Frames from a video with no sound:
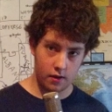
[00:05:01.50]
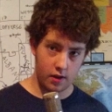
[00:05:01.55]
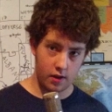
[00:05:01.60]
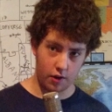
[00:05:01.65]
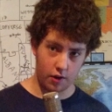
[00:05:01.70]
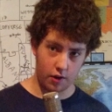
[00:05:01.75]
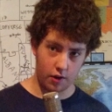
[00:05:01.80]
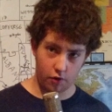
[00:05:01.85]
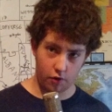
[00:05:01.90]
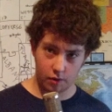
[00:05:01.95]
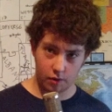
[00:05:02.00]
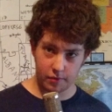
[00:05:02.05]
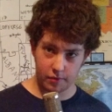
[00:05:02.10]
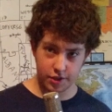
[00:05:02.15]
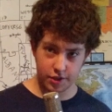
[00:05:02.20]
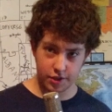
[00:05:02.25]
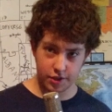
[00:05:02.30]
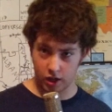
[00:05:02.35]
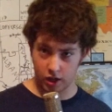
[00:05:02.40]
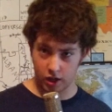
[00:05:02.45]
Now,
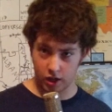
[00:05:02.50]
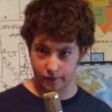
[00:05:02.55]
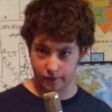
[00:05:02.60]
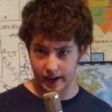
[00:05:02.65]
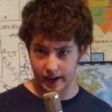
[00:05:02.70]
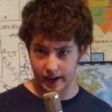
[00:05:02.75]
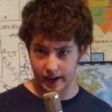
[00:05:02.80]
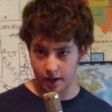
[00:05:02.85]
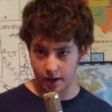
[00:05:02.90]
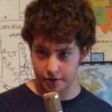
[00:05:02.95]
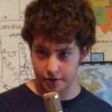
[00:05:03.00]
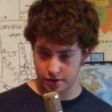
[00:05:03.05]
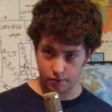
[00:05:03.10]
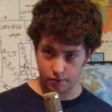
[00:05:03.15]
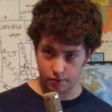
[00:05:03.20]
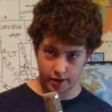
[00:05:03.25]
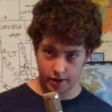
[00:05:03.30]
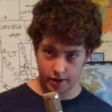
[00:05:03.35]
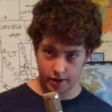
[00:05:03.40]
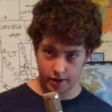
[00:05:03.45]
normally in Geography Now, this is
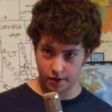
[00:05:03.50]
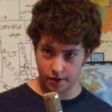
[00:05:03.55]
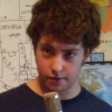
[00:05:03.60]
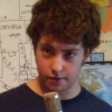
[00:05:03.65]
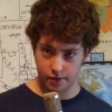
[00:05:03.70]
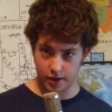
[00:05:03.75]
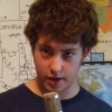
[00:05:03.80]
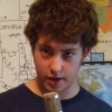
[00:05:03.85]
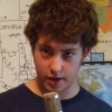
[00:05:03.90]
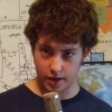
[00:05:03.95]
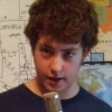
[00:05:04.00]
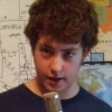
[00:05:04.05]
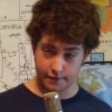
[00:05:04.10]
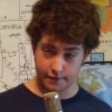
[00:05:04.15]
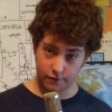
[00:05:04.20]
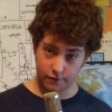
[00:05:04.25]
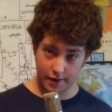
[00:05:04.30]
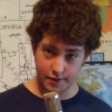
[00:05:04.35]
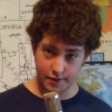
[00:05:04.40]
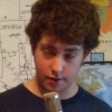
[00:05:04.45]
where they do the
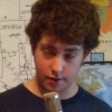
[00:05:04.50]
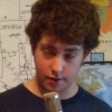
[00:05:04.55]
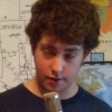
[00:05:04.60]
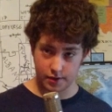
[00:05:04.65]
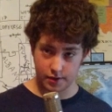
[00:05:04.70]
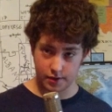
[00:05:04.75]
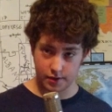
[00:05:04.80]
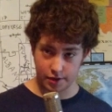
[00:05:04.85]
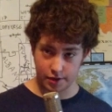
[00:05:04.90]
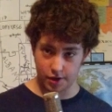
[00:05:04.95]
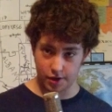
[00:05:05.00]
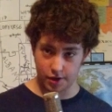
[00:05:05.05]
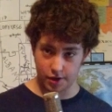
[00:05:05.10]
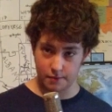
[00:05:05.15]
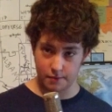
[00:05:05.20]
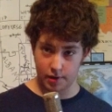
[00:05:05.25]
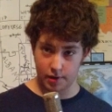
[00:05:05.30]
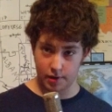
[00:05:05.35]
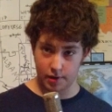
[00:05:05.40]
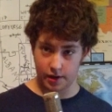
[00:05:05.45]
friend zone
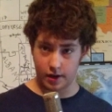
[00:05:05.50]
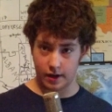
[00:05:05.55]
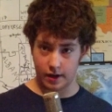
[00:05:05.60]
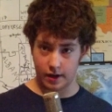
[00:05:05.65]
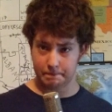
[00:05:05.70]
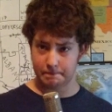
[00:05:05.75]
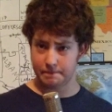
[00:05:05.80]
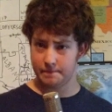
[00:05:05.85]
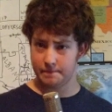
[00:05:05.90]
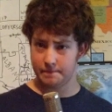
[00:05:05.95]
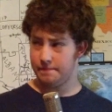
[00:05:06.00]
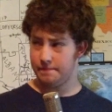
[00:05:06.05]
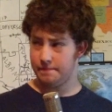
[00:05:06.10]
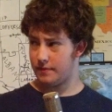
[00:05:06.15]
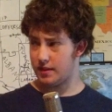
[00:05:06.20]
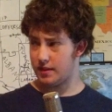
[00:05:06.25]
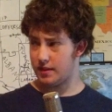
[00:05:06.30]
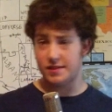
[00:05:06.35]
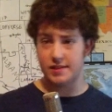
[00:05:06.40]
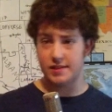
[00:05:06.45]
section, but
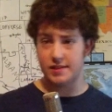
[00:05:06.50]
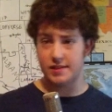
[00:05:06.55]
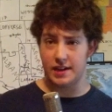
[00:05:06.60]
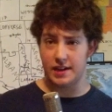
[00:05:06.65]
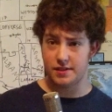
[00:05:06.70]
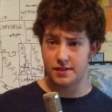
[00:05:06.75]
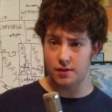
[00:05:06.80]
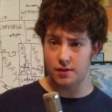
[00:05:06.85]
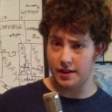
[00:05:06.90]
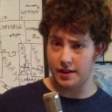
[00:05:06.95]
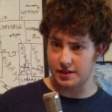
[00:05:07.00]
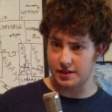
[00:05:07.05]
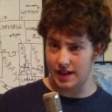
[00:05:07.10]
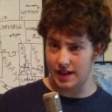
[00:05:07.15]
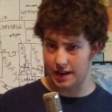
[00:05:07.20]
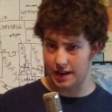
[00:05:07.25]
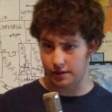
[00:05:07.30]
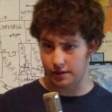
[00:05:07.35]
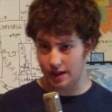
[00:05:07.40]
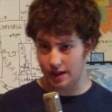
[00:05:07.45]
states don't
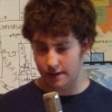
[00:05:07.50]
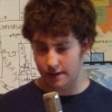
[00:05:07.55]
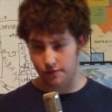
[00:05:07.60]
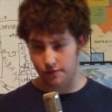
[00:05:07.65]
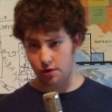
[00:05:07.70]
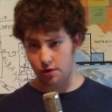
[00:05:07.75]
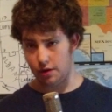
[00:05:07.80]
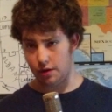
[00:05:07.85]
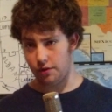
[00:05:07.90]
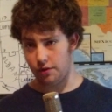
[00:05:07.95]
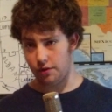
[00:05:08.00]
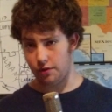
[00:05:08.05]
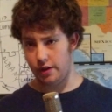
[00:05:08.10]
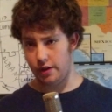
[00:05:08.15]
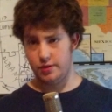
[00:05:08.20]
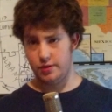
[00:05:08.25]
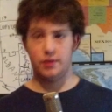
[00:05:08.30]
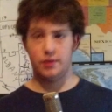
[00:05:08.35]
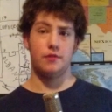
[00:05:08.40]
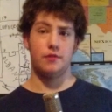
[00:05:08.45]
exactly have foreign
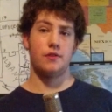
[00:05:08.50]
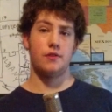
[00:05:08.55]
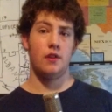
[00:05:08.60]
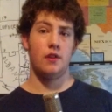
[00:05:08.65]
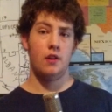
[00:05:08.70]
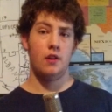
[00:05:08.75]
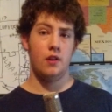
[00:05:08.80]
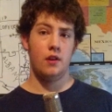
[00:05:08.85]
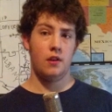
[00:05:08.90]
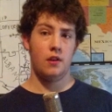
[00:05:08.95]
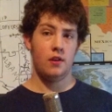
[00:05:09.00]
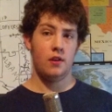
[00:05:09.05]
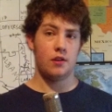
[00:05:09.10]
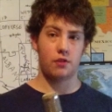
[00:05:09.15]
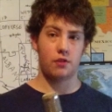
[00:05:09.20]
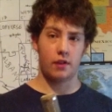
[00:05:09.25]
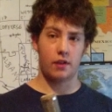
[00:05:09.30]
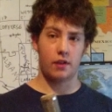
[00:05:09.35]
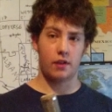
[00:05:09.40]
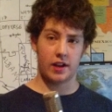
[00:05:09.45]
relations.
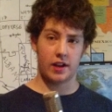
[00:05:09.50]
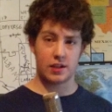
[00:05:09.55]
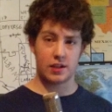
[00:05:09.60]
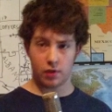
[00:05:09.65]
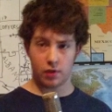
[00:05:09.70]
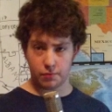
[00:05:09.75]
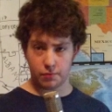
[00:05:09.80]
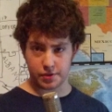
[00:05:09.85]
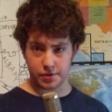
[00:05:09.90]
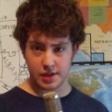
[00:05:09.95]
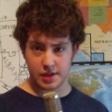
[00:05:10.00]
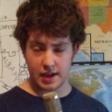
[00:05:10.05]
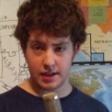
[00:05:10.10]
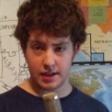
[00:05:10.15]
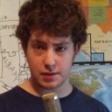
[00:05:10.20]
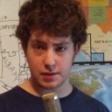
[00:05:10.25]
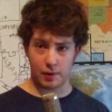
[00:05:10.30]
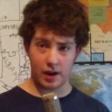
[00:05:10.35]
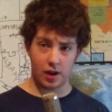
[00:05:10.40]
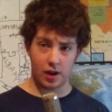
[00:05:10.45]
So I guess what we'll
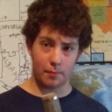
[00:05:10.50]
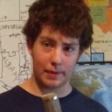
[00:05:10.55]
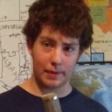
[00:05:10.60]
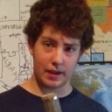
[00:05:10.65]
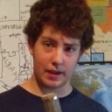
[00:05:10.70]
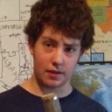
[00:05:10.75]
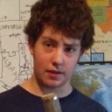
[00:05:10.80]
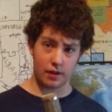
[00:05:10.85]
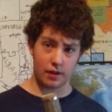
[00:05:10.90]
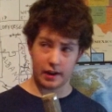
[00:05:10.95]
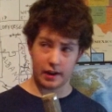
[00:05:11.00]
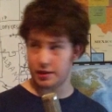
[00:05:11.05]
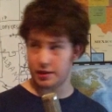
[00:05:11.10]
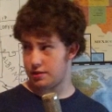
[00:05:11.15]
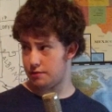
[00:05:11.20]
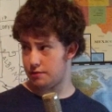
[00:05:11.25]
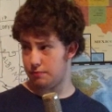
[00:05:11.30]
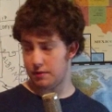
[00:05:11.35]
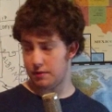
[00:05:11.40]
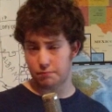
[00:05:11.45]
say is
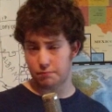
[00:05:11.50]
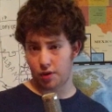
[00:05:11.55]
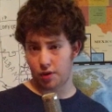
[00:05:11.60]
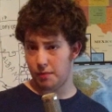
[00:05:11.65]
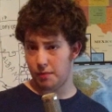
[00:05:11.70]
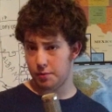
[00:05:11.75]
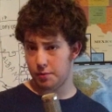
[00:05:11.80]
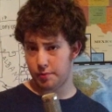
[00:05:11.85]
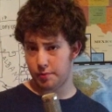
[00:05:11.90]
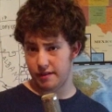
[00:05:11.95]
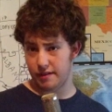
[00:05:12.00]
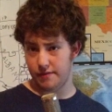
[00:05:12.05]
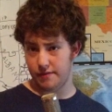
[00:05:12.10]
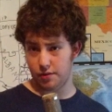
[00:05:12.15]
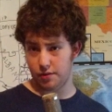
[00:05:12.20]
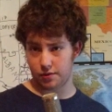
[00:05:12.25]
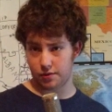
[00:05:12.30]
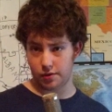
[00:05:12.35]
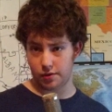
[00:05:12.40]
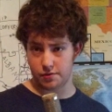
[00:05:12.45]
Wyomingites would probably
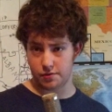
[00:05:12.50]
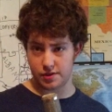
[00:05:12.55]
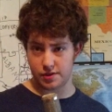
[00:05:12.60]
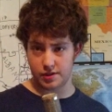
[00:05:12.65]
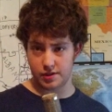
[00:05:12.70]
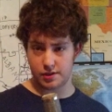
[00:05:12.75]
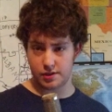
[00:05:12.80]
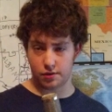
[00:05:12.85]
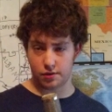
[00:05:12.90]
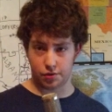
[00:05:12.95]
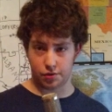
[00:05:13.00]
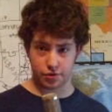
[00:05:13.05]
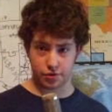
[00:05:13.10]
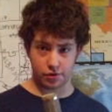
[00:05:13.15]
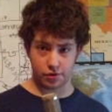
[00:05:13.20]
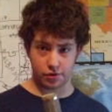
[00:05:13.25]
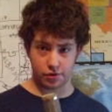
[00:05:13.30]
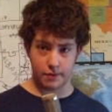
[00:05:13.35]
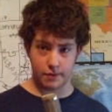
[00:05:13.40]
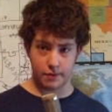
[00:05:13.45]
feel closest
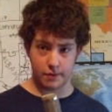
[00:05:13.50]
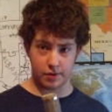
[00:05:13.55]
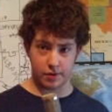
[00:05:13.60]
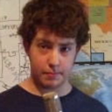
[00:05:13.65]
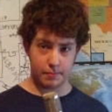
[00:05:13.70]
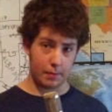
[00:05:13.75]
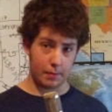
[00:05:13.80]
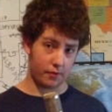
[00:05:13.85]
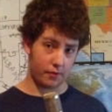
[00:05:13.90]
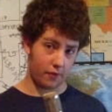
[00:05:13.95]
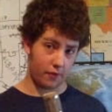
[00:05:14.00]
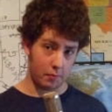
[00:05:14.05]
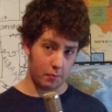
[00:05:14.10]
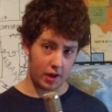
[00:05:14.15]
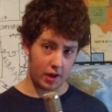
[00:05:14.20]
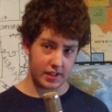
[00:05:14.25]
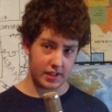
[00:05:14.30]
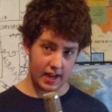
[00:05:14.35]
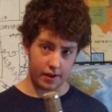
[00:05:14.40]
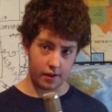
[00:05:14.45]
culturally with people from
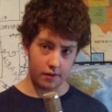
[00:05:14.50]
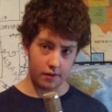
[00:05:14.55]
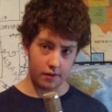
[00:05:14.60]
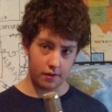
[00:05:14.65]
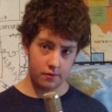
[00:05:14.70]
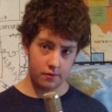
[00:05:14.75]
Montana.